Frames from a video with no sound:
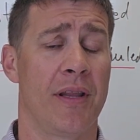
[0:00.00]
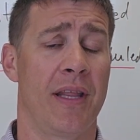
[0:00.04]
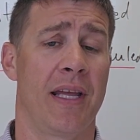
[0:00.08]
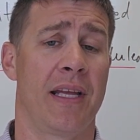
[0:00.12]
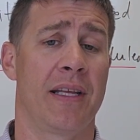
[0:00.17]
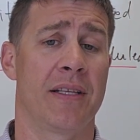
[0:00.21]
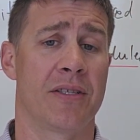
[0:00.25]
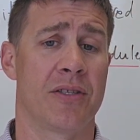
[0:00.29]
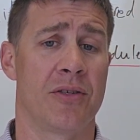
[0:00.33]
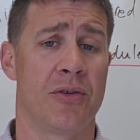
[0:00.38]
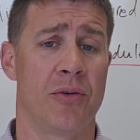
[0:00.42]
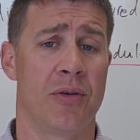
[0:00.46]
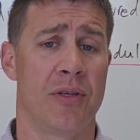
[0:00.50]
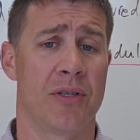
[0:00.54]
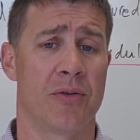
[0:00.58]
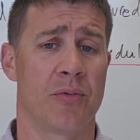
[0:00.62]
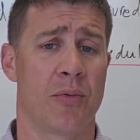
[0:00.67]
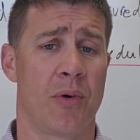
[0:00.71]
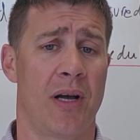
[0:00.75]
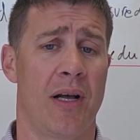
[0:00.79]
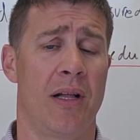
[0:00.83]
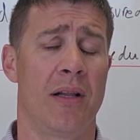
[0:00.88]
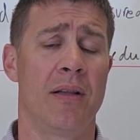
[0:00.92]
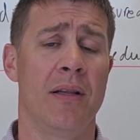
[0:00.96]
they get sued as
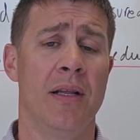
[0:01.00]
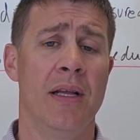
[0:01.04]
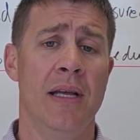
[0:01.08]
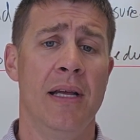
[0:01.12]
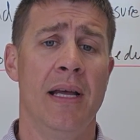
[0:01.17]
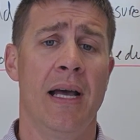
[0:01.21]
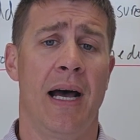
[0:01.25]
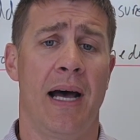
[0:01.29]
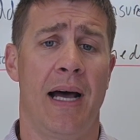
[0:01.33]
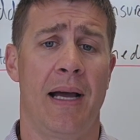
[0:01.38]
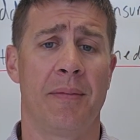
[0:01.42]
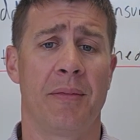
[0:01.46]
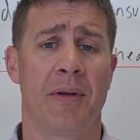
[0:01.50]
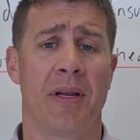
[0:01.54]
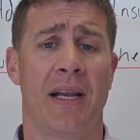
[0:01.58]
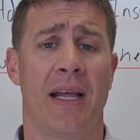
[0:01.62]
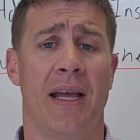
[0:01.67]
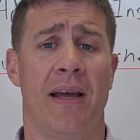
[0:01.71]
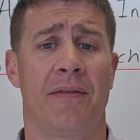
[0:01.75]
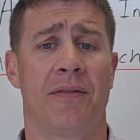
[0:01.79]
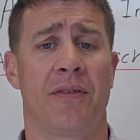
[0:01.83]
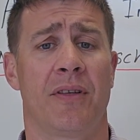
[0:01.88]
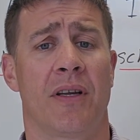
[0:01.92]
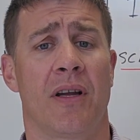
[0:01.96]
well, I'm going to
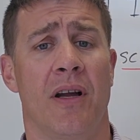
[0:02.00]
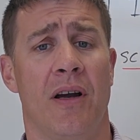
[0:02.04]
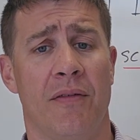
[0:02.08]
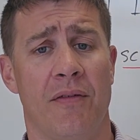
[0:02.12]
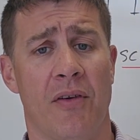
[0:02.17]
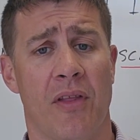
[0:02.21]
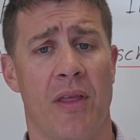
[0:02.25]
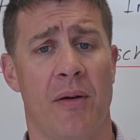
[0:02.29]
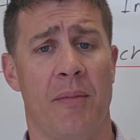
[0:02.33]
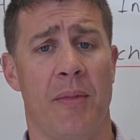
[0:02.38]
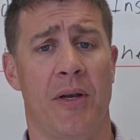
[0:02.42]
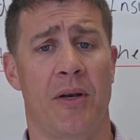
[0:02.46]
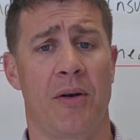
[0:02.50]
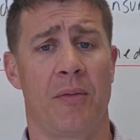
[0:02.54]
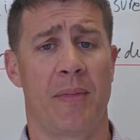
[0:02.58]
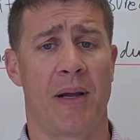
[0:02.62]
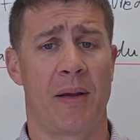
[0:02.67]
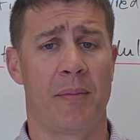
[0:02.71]
have to cover them under my